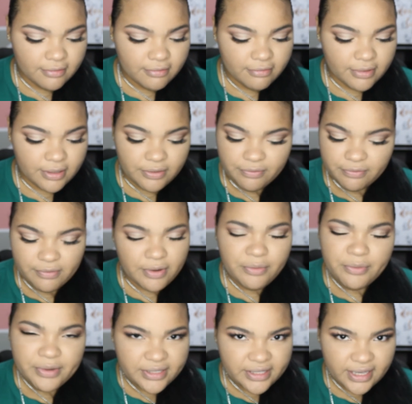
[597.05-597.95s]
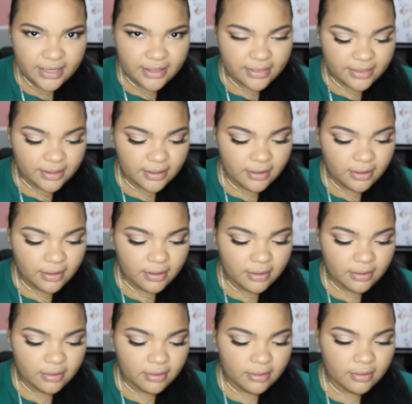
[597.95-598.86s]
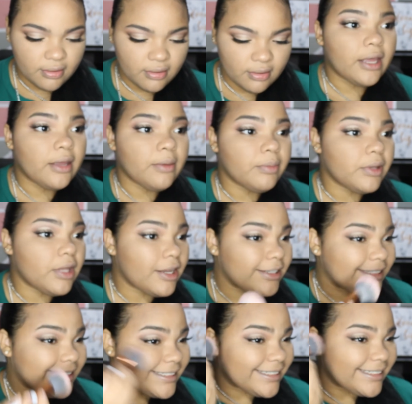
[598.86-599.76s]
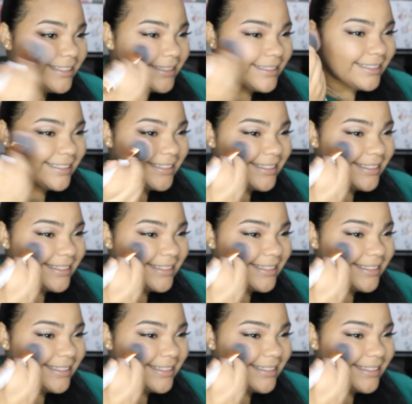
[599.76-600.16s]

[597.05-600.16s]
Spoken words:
What was I thinking? A blush.